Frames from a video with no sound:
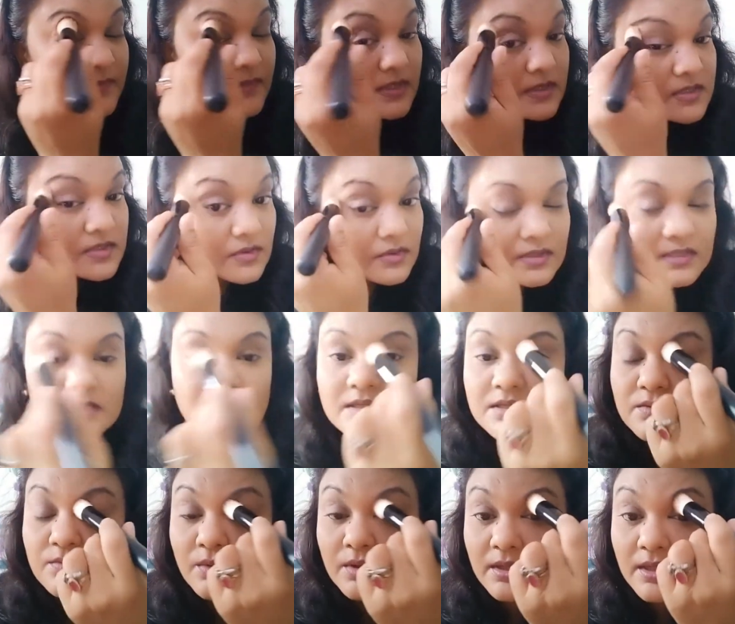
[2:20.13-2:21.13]
So this is
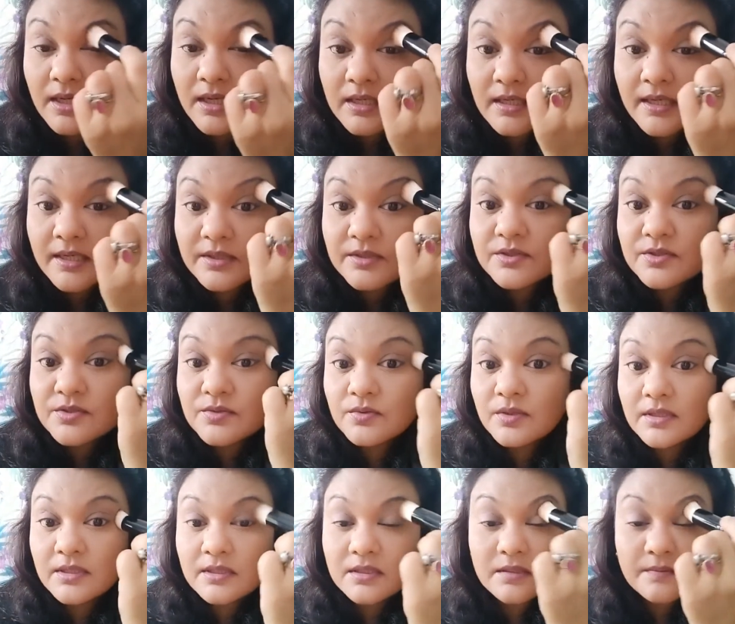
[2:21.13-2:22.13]
what I like to do. A
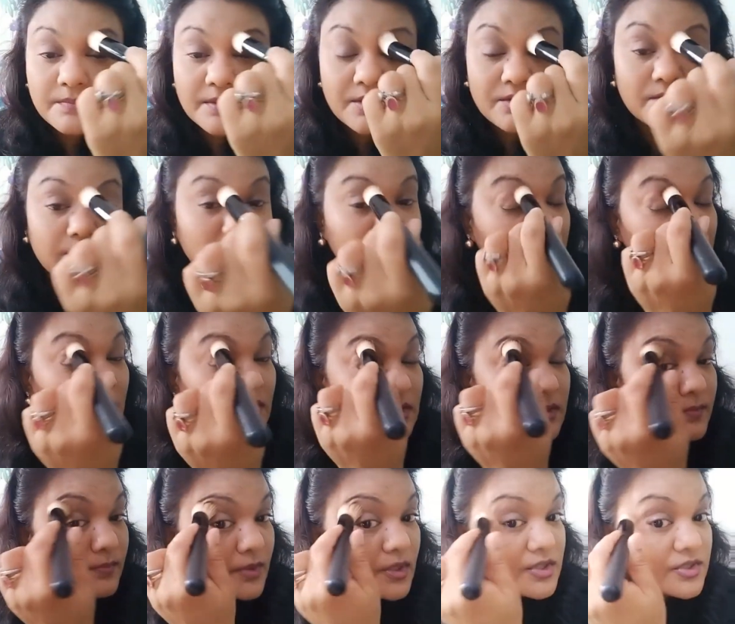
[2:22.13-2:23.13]
little bit remaining on the
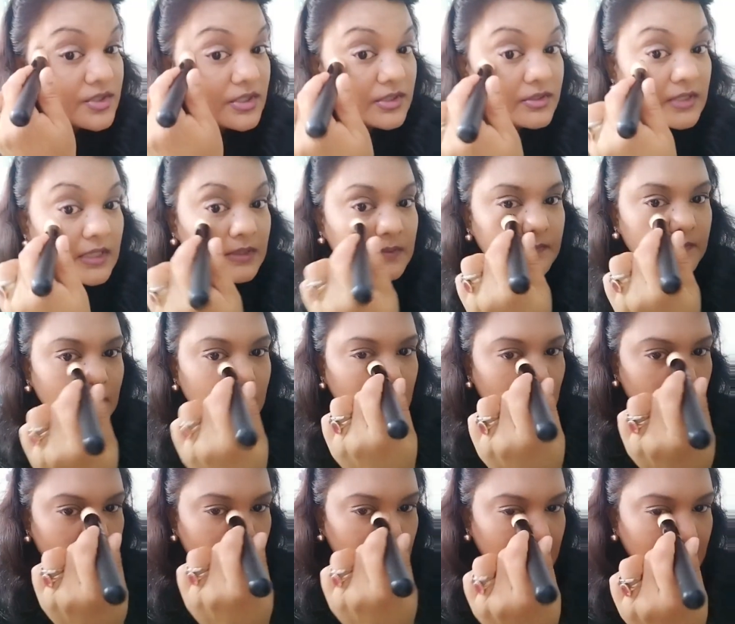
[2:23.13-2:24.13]
brush, I try to put
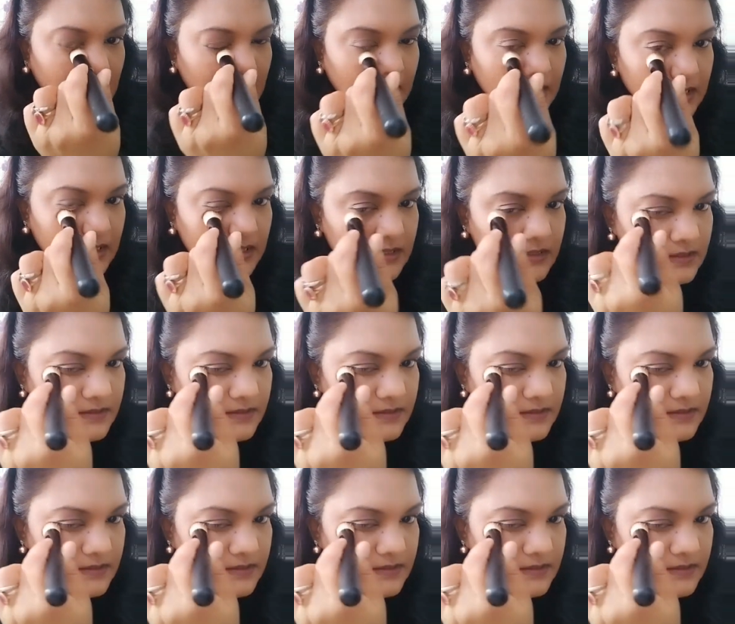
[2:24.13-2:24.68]
on my eyelid.